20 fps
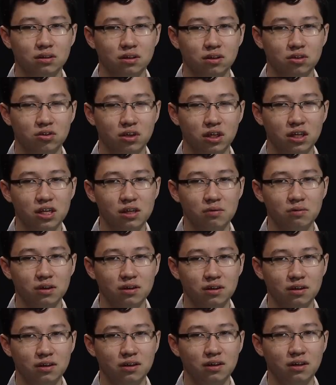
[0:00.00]
the training with
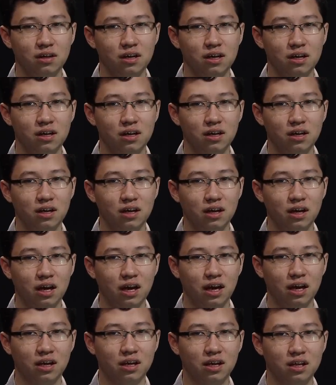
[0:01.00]
her,
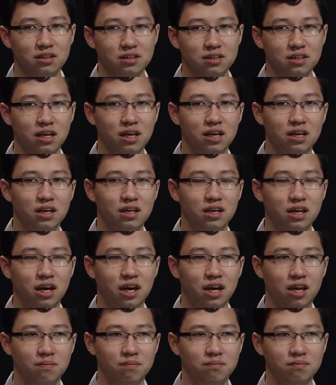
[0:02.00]
I can say that
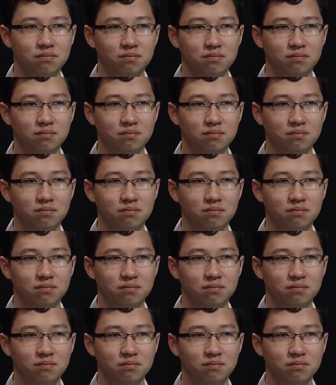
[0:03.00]
I am